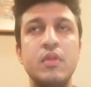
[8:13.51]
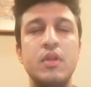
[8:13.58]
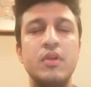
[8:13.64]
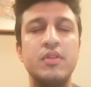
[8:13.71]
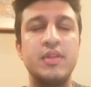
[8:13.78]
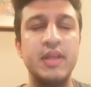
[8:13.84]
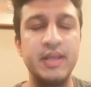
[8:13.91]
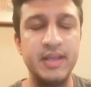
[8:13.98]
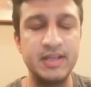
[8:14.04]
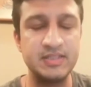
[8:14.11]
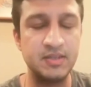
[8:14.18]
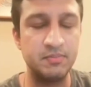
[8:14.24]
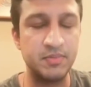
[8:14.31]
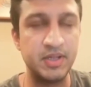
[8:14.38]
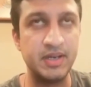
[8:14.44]
You're thinking
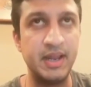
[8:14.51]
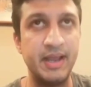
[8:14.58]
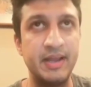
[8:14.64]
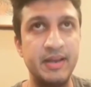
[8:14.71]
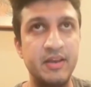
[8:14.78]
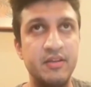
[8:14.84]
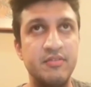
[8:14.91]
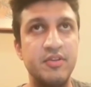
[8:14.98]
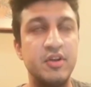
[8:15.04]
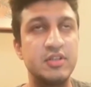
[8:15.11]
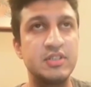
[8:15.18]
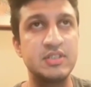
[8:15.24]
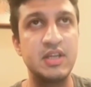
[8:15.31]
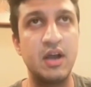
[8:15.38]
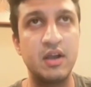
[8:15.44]
something negative, you're
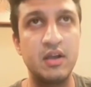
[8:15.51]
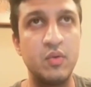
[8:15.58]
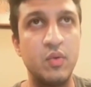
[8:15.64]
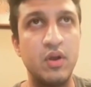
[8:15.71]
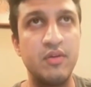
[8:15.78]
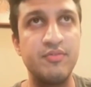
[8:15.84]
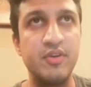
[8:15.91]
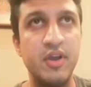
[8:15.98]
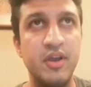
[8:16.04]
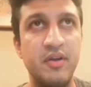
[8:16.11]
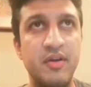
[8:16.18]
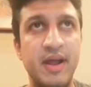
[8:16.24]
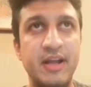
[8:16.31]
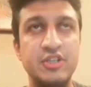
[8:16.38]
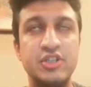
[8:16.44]
stuck in one of your
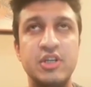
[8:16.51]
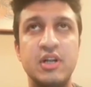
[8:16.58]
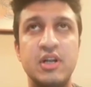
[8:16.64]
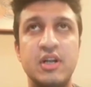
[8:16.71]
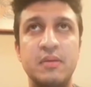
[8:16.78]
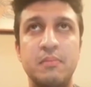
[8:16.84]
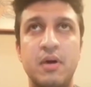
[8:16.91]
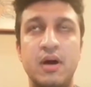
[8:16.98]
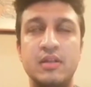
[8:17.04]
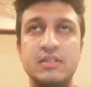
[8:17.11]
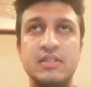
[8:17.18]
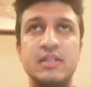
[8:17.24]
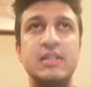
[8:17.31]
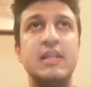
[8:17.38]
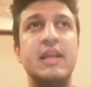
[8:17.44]
irrational
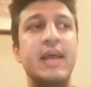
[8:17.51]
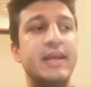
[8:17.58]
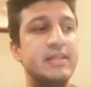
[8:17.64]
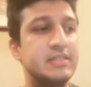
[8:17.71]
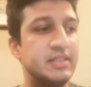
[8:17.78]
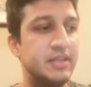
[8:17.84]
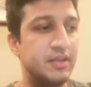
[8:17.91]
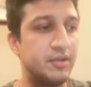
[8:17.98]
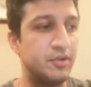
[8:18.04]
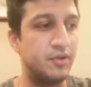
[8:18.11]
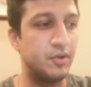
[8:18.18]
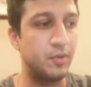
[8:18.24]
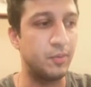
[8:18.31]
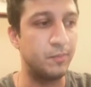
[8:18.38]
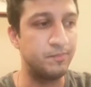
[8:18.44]
demands, and the next thing you
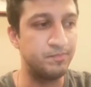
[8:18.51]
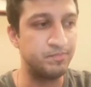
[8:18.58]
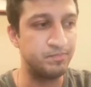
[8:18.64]
know,